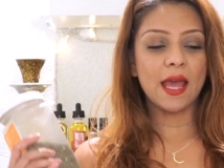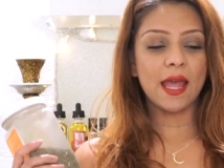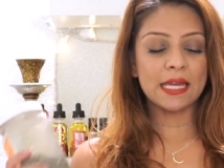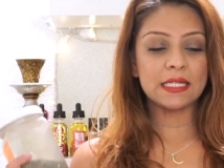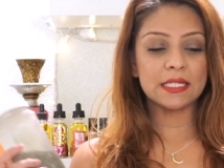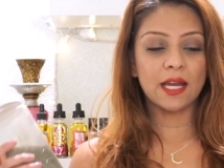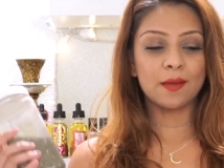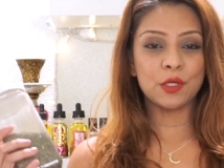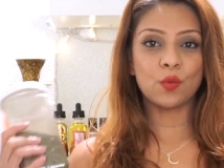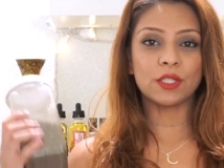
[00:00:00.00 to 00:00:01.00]

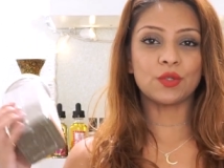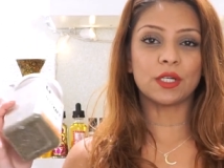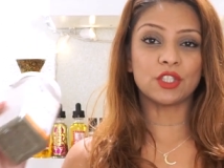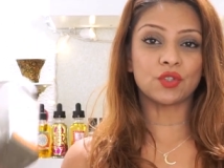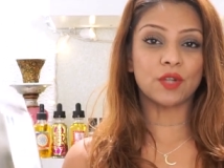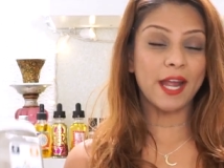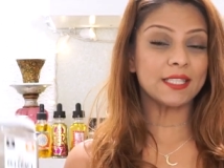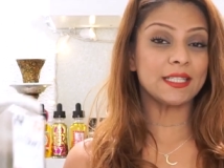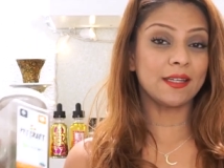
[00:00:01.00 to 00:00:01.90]
anytime you want to attract